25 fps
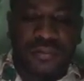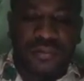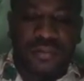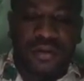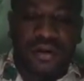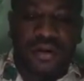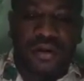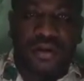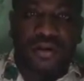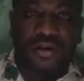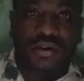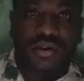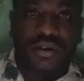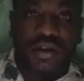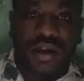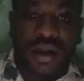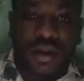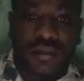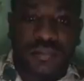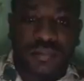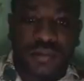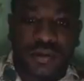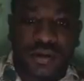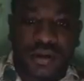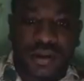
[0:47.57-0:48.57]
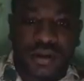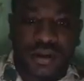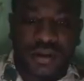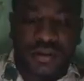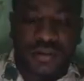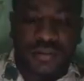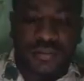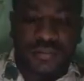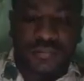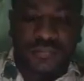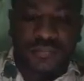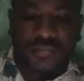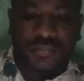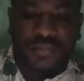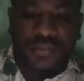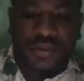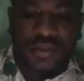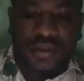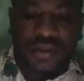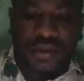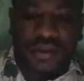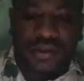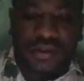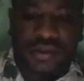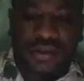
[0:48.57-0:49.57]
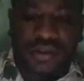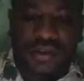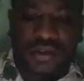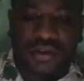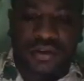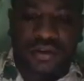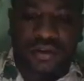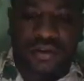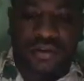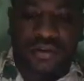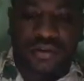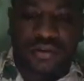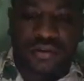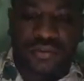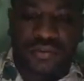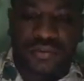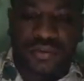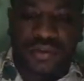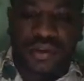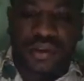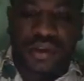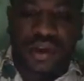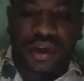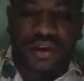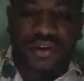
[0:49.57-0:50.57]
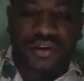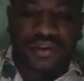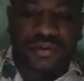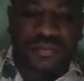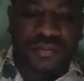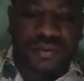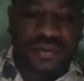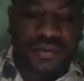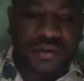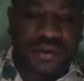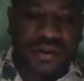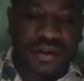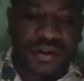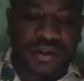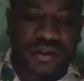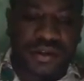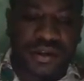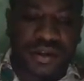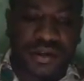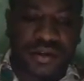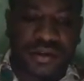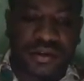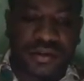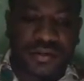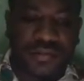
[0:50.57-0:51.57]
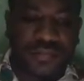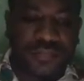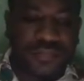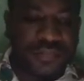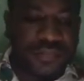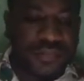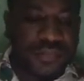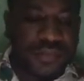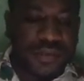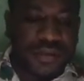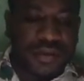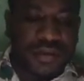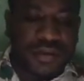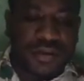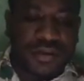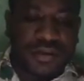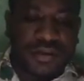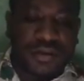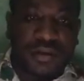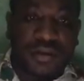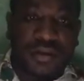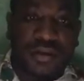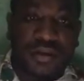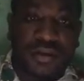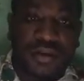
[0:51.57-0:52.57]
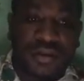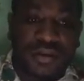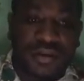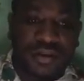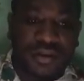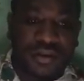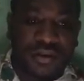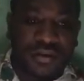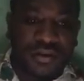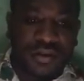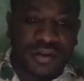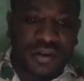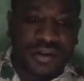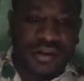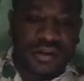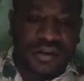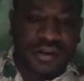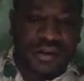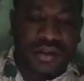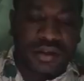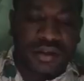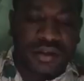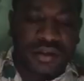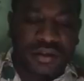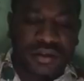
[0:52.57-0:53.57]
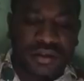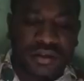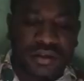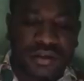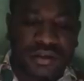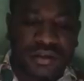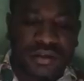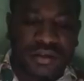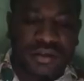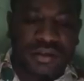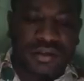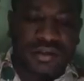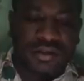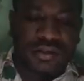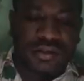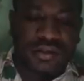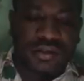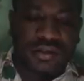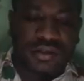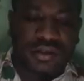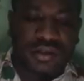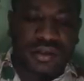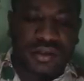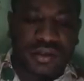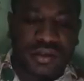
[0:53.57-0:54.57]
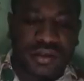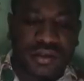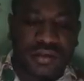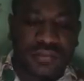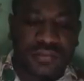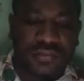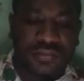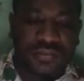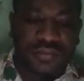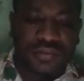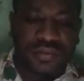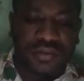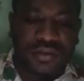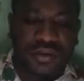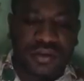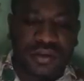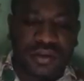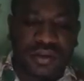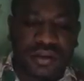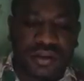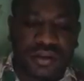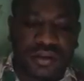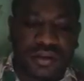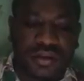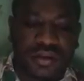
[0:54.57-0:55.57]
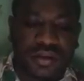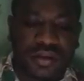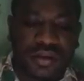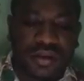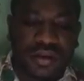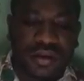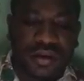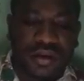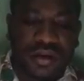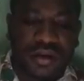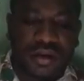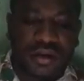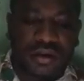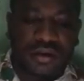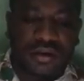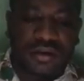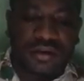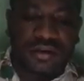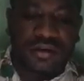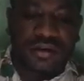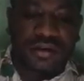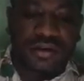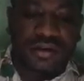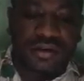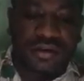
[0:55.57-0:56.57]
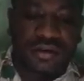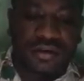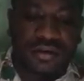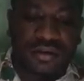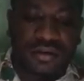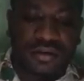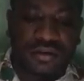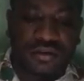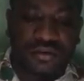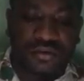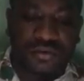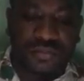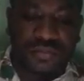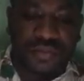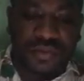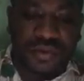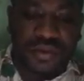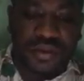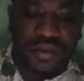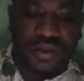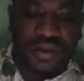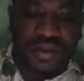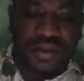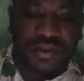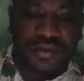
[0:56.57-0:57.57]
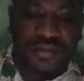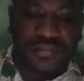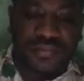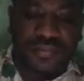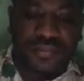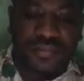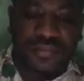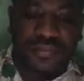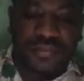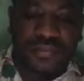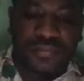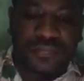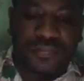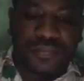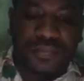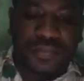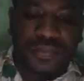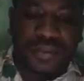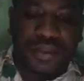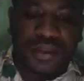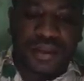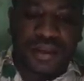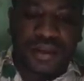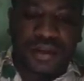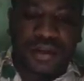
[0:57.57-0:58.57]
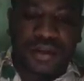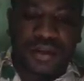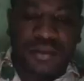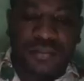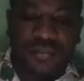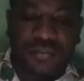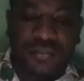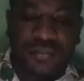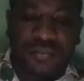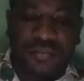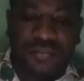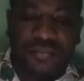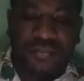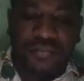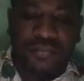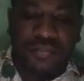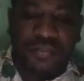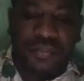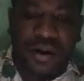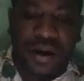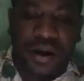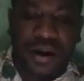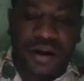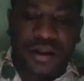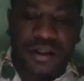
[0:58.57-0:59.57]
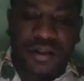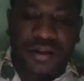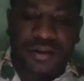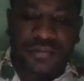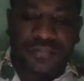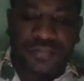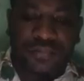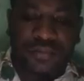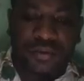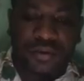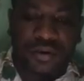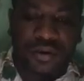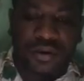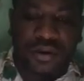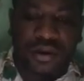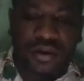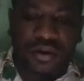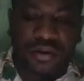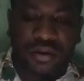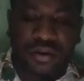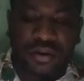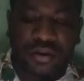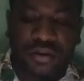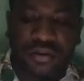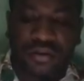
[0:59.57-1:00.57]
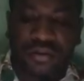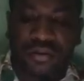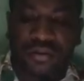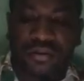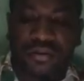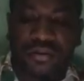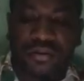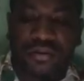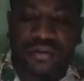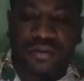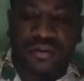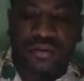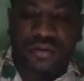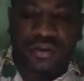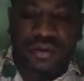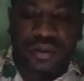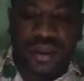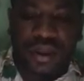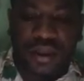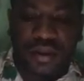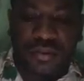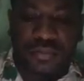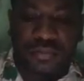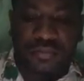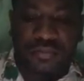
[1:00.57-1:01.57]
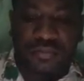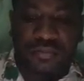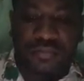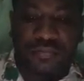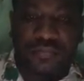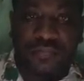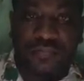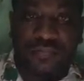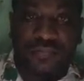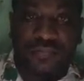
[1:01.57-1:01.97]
blood components is not without reason. The reason is if the container to be left in the body for the long time.